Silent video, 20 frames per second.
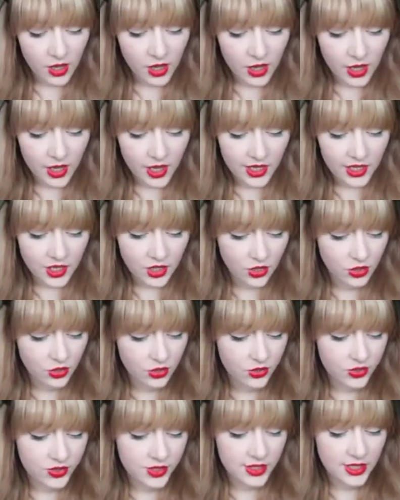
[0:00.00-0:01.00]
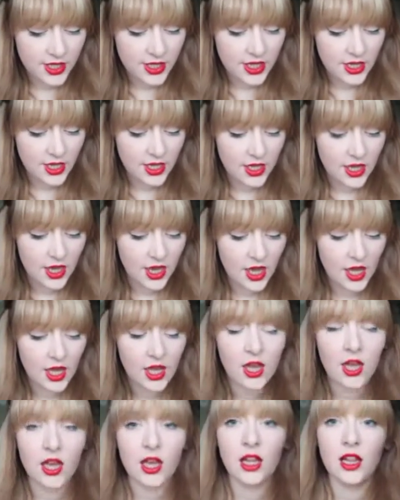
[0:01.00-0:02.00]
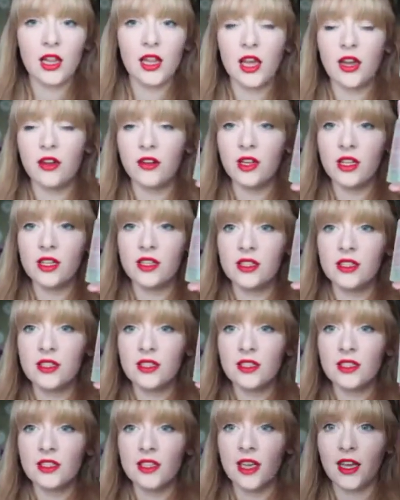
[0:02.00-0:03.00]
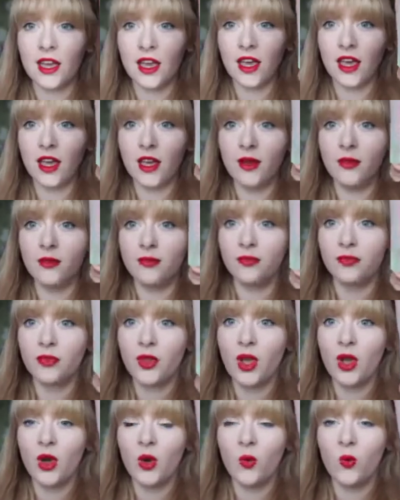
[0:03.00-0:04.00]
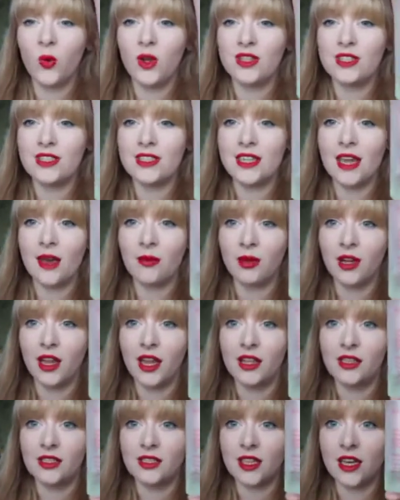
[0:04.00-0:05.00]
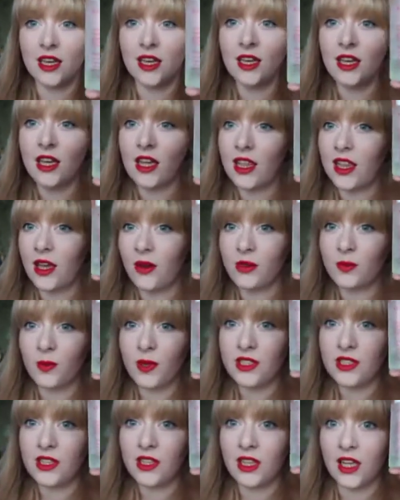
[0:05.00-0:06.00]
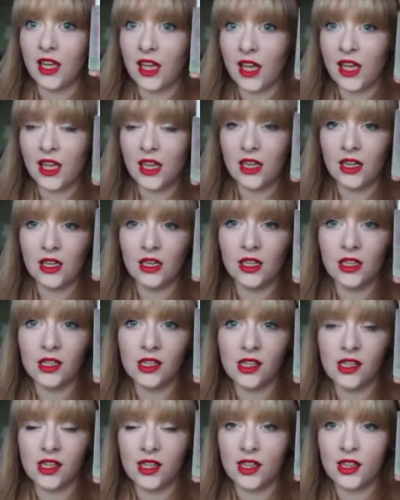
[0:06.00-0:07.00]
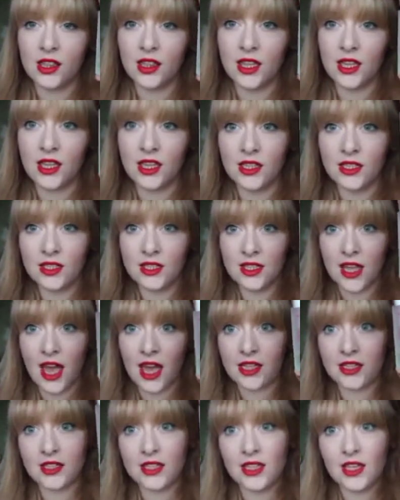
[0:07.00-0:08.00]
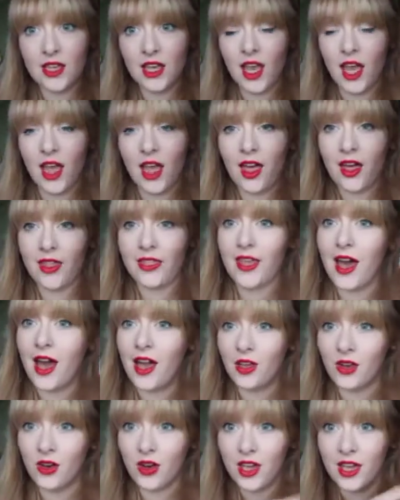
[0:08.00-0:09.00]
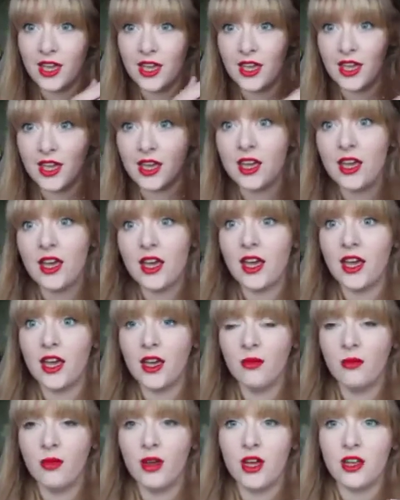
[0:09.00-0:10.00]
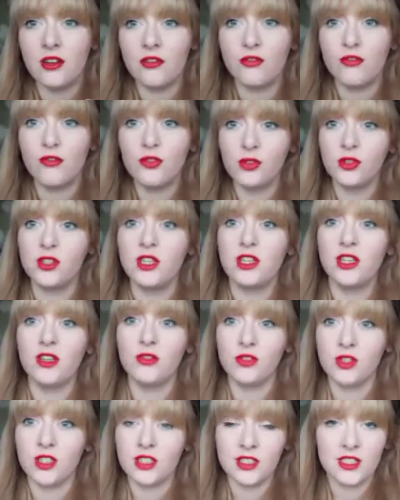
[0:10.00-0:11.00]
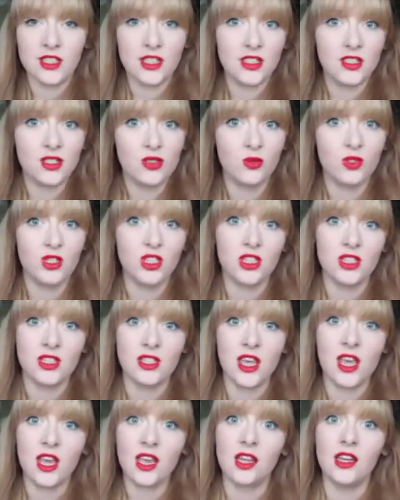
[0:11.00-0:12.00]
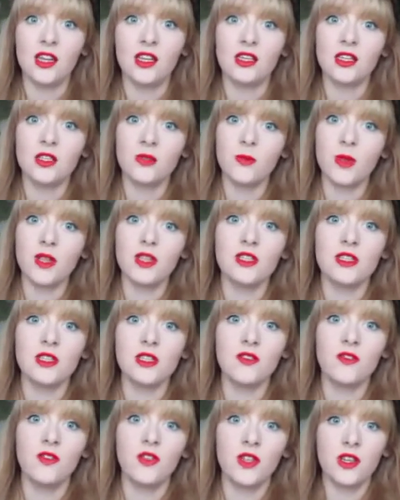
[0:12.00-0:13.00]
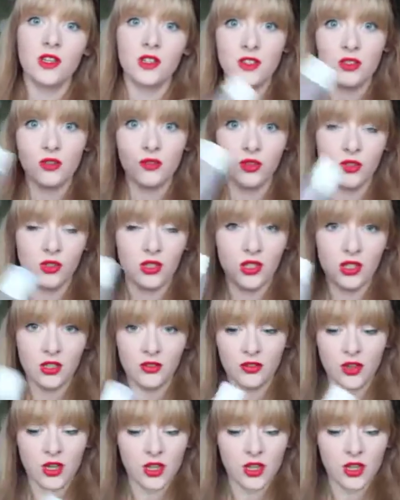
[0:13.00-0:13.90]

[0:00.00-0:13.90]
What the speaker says: I use the Clarins One Step Cleanser that was basically in the set that I got here, and I've fallen in love with it since, which is an expensive thing to fall in love